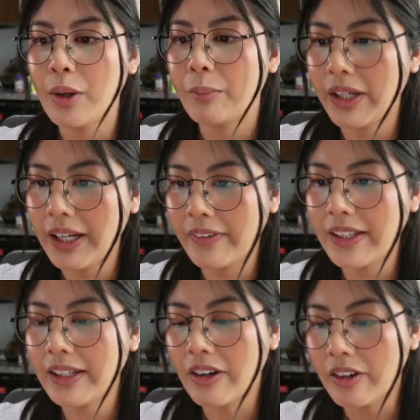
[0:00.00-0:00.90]
But now
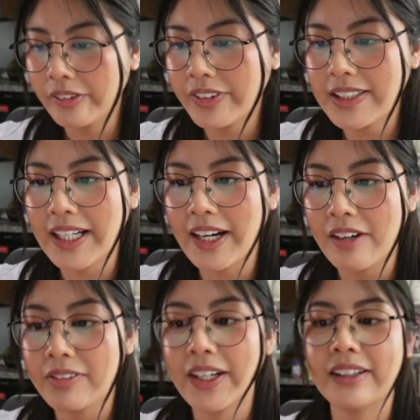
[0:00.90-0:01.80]
that all of these
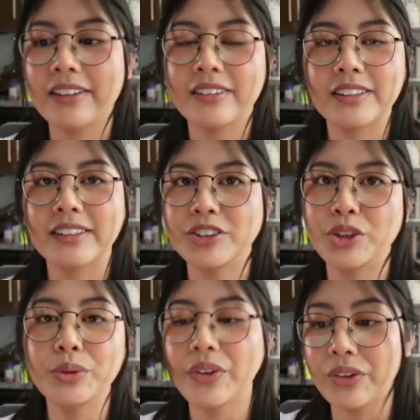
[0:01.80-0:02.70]
have like
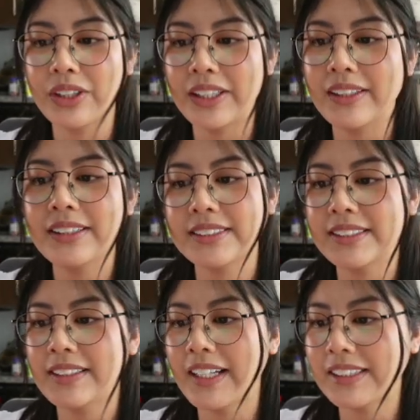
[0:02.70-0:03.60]
June 30th
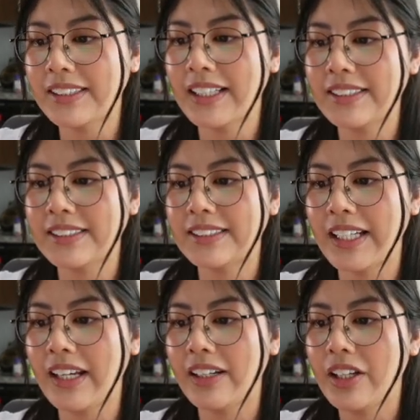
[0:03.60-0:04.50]
selected as the
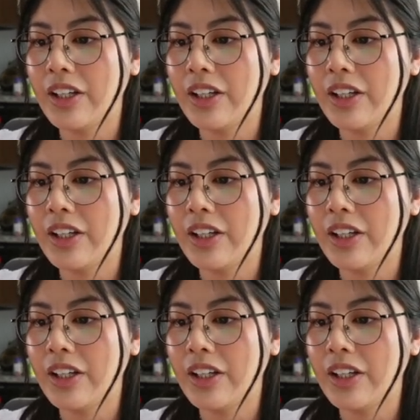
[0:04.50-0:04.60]
date,